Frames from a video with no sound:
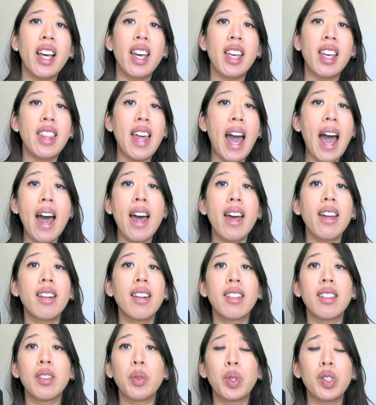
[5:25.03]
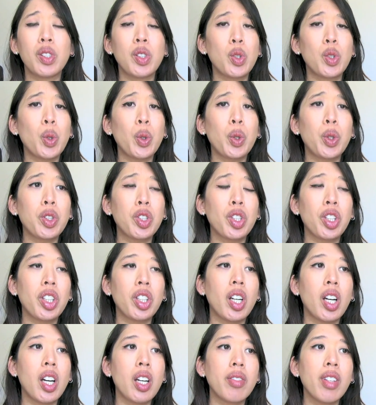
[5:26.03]
like that was a total
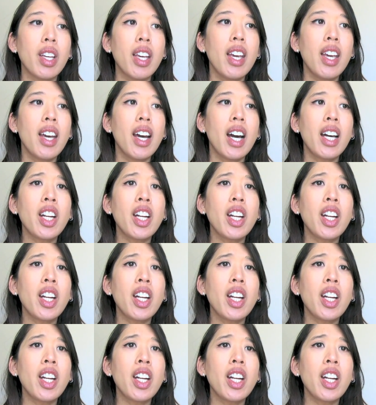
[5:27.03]
turn off.